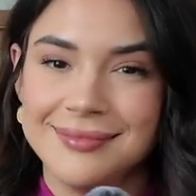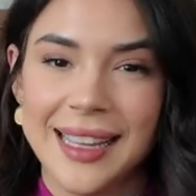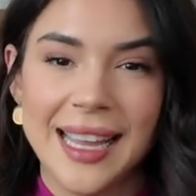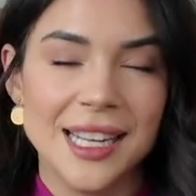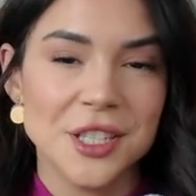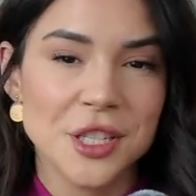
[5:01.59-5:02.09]

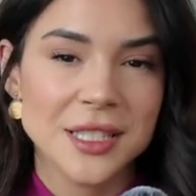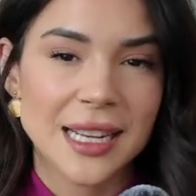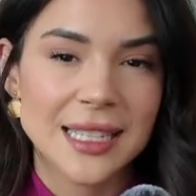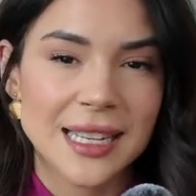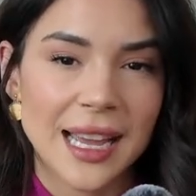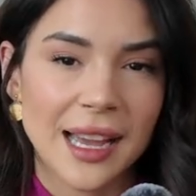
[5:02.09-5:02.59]
and it's just
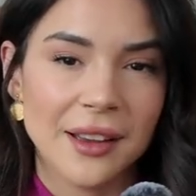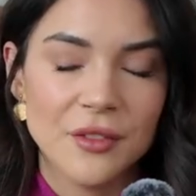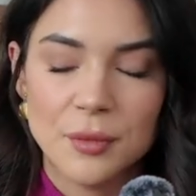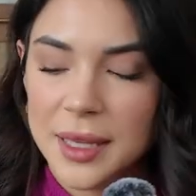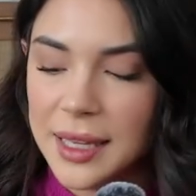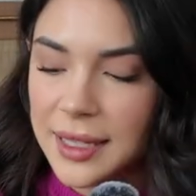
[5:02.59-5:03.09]
nice to have
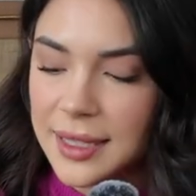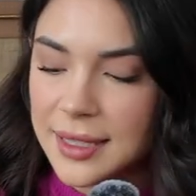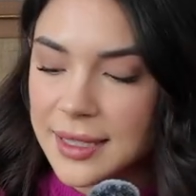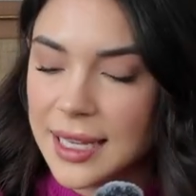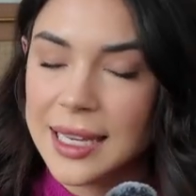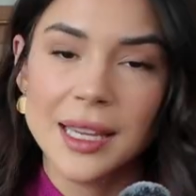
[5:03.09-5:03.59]

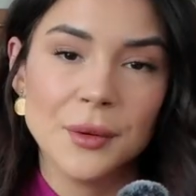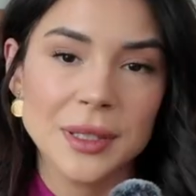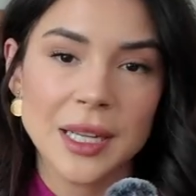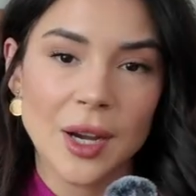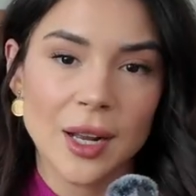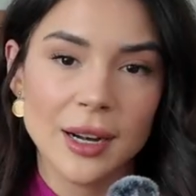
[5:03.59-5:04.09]
because it can get really
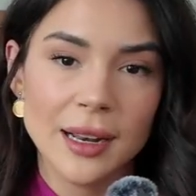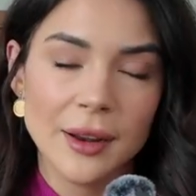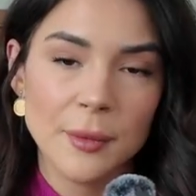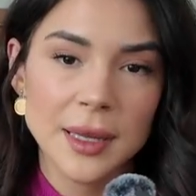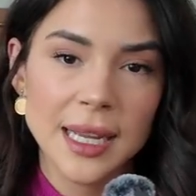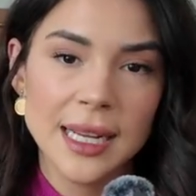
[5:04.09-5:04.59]
hot on an
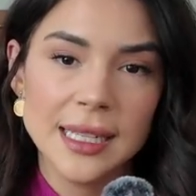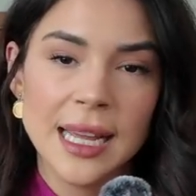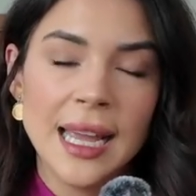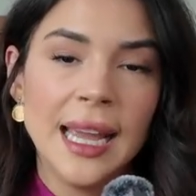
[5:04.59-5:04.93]
airplane.